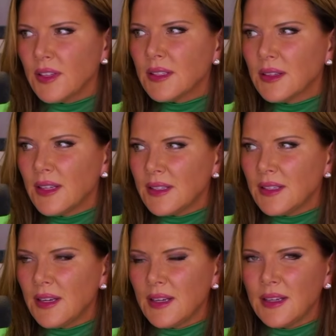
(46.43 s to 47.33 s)
Let's
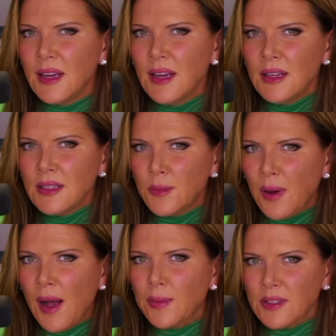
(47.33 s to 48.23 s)
listen in to
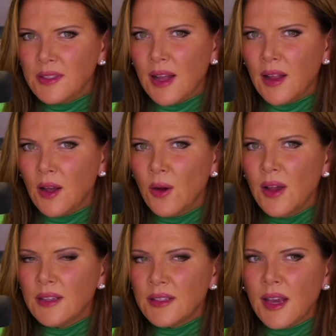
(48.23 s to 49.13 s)
Bob Costello
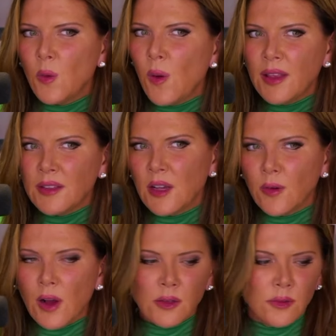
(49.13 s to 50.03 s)
saying why that's
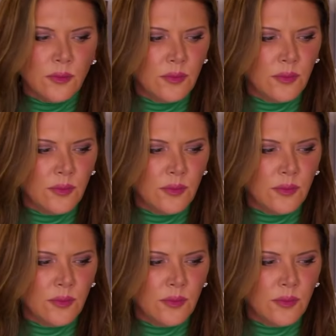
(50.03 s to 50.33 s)
all wrong.